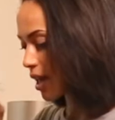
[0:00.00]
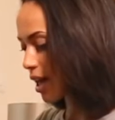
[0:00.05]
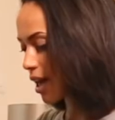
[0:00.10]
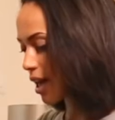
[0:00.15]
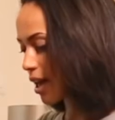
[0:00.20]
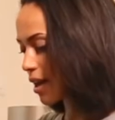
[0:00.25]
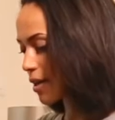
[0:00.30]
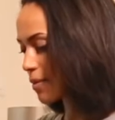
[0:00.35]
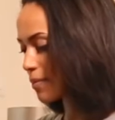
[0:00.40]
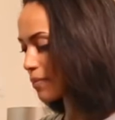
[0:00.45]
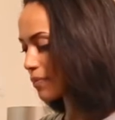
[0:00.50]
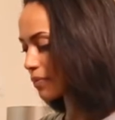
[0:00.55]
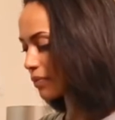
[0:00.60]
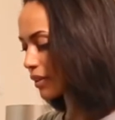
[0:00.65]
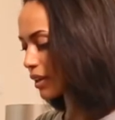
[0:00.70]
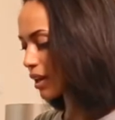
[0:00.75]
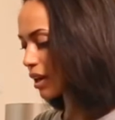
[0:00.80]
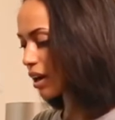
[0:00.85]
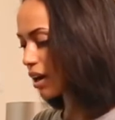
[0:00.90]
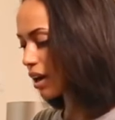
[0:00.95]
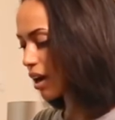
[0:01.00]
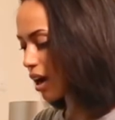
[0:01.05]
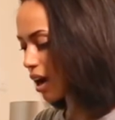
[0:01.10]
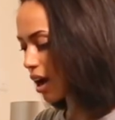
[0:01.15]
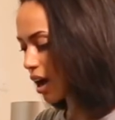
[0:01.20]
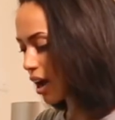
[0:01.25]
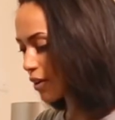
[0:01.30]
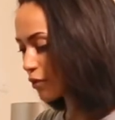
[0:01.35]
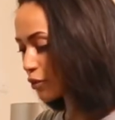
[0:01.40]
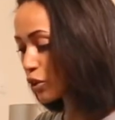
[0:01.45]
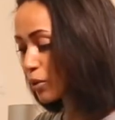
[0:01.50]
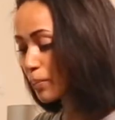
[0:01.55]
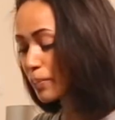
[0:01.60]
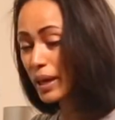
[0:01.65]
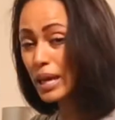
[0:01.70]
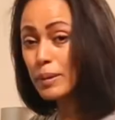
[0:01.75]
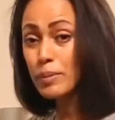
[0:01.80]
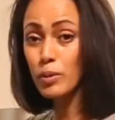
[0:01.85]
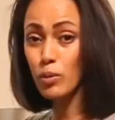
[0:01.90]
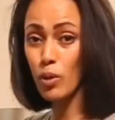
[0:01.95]
I've got
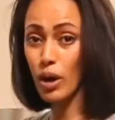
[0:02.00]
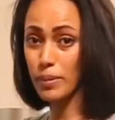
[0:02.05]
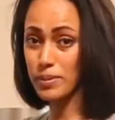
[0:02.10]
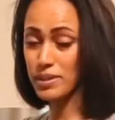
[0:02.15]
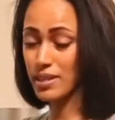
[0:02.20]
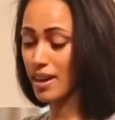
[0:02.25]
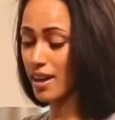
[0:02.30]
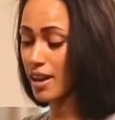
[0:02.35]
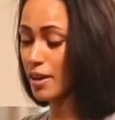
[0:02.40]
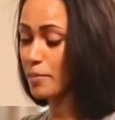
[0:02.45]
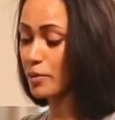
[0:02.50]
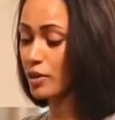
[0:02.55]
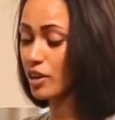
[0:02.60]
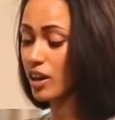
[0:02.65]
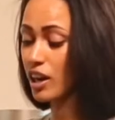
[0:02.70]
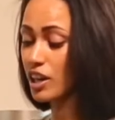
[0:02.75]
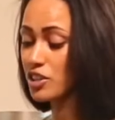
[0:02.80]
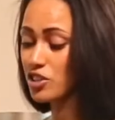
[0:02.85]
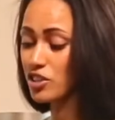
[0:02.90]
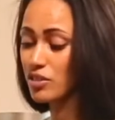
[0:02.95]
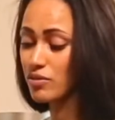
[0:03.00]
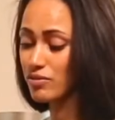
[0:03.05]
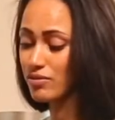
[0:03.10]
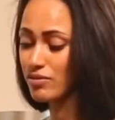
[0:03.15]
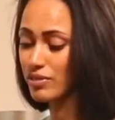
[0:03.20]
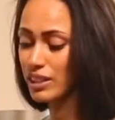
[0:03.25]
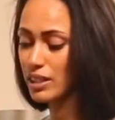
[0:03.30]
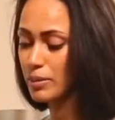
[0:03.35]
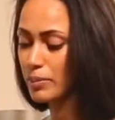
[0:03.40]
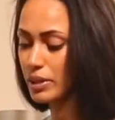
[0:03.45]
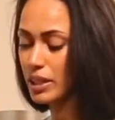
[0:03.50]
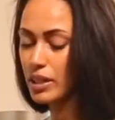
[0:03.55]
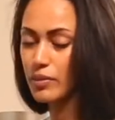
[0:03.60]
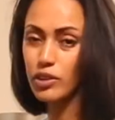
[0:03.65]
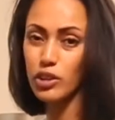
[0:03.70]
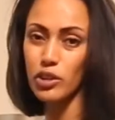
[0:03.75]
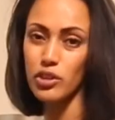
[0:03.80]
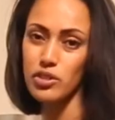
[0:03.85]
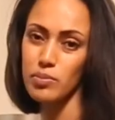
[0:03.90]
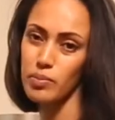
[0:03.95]
baby wipes here, but I don't really believe
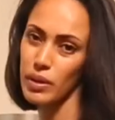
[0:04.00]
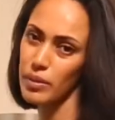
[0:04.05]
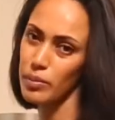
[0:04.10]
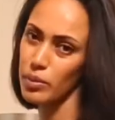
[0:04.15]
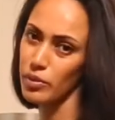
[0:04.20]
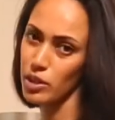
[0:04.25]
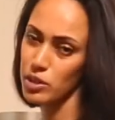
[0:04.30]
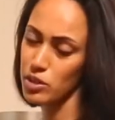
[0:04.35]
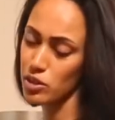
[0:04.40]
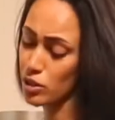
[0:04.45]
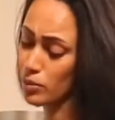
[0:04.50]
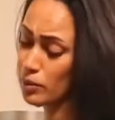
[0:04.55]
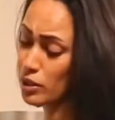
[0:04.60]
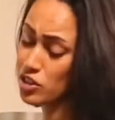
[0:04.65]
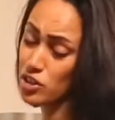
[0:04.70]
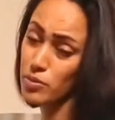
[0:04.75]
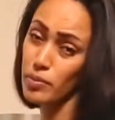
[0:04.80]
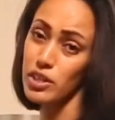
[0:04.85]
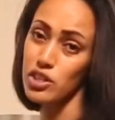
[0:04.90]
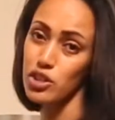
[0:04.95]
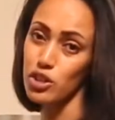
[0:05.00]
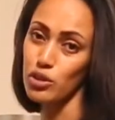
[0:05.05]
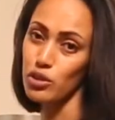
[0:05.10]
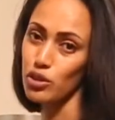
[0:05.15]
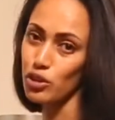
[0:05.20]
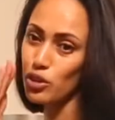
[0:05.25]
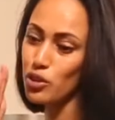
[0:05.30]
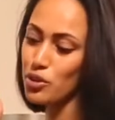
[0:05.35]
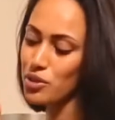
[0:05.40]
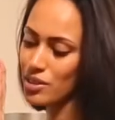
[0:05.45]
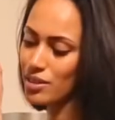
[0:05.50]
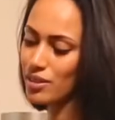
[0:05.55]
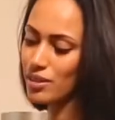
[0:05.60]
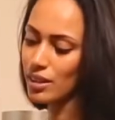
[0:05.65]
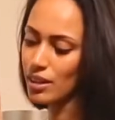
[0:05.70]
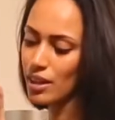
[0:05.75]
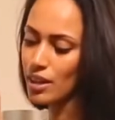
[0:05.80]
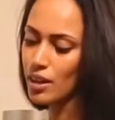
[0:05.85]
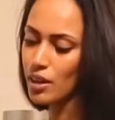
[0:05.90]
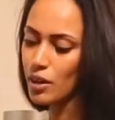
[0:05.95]
in using baby wipes too much. Imagine
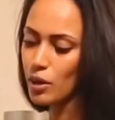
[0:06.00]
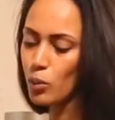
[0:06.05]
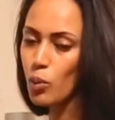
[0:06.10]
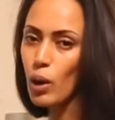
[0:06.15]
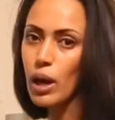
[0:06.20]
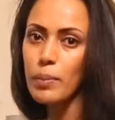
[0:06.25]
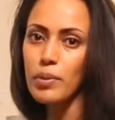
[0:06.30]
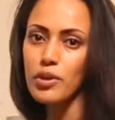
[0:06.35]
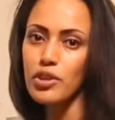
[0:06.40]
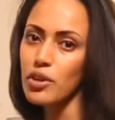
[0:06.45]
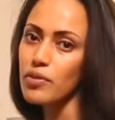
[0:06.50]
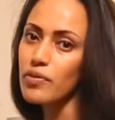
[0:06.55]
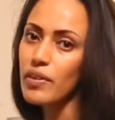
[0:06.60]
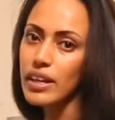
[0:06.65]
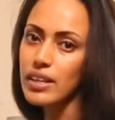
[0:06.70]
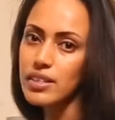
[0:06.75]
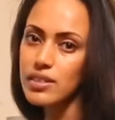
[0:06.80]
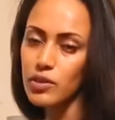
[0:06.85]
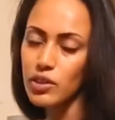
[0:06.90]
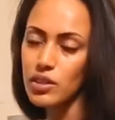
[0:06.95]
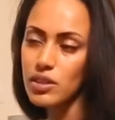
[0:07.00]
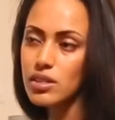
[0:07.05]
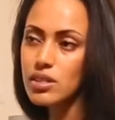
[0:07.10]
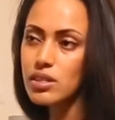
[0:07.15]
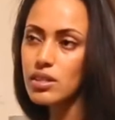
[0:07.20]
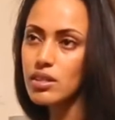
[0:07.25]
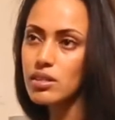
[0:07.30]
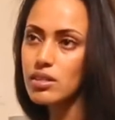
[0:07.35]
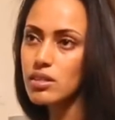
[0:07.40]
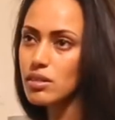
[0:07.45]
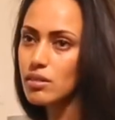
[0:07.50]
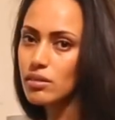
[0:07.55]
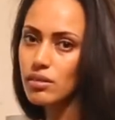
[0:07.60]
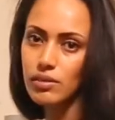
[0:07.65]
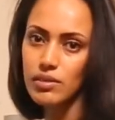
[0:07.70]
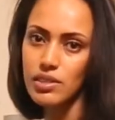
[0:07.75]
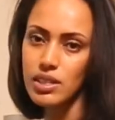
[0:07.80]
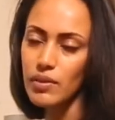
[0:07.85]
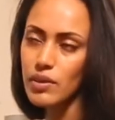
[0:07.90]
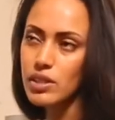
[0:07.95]
wiping your face, for instance,
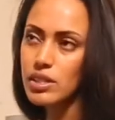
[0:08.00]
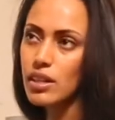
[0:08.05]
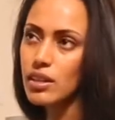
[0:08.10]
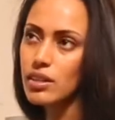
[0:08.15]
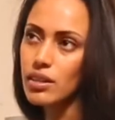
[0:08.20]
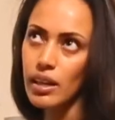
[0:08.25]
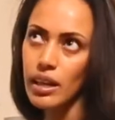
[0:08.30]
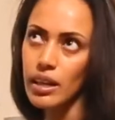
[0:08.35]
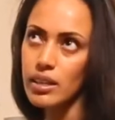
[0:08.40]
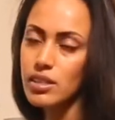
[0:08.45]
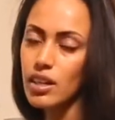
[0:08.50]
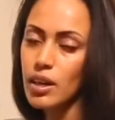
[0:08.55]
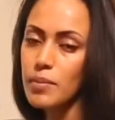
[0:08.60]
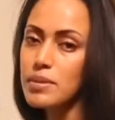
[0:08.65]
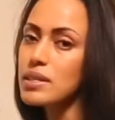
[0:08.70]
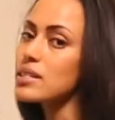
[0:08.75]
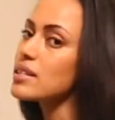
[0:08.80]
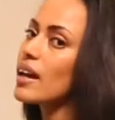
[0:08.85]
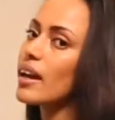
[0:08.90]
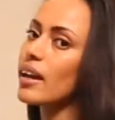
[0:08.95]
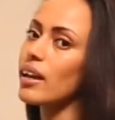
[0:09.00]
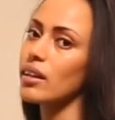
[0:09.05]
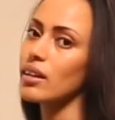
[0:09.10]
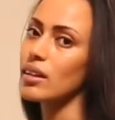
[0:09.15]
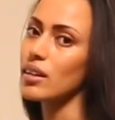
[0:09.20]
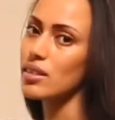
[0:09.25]
7-8 times a day.